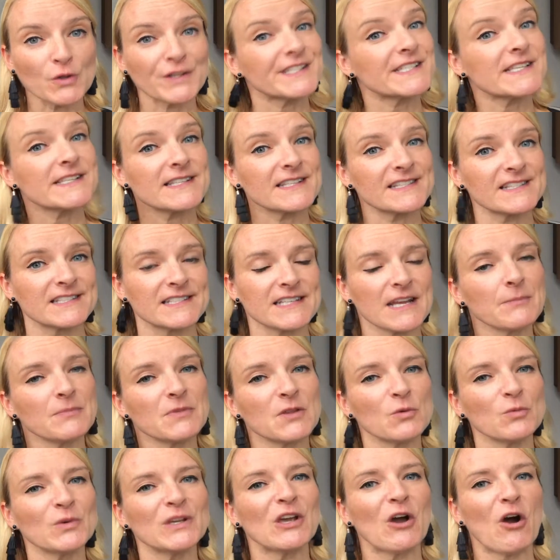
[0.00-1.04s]
This is a step
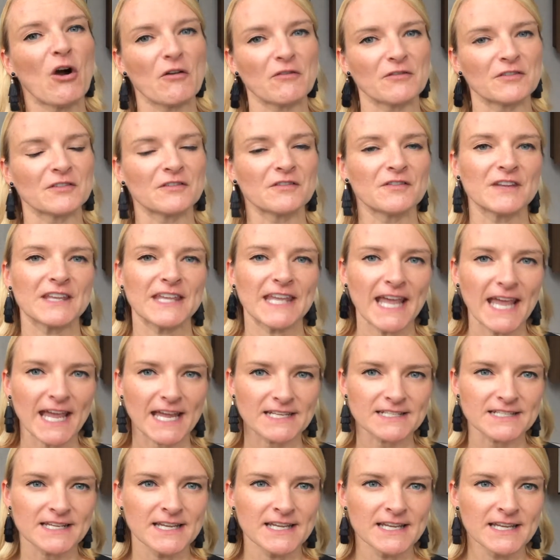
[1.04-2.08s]
that we often
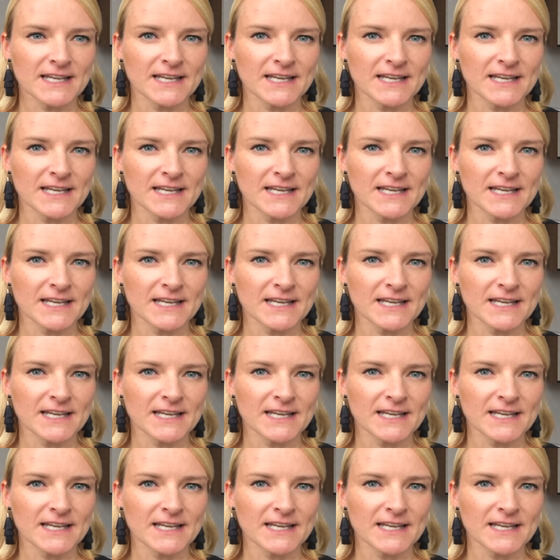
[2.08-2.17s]
forget.